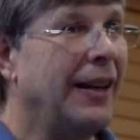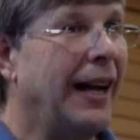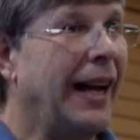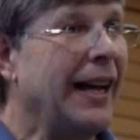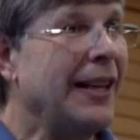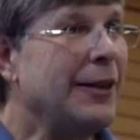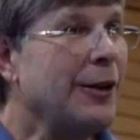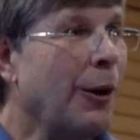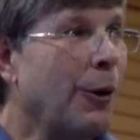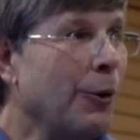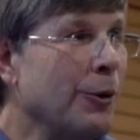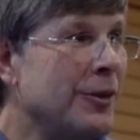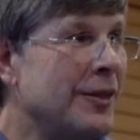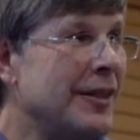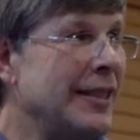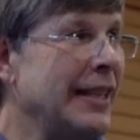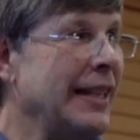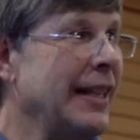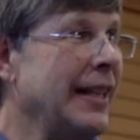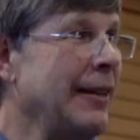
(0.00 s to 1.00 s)
I don't
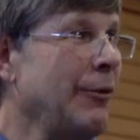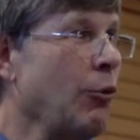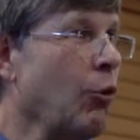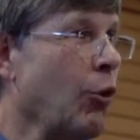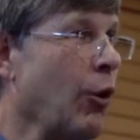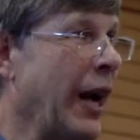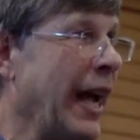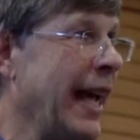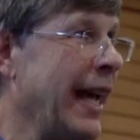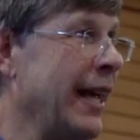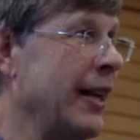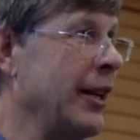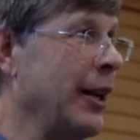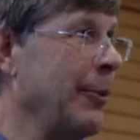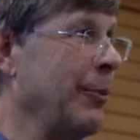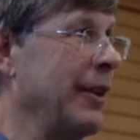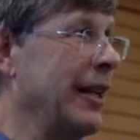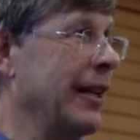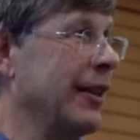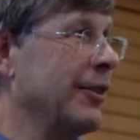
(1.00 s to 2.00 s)
see
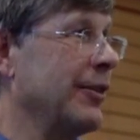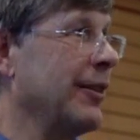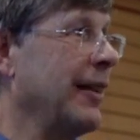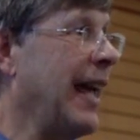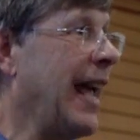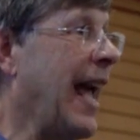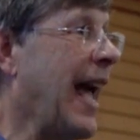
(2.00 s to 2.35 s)
randomness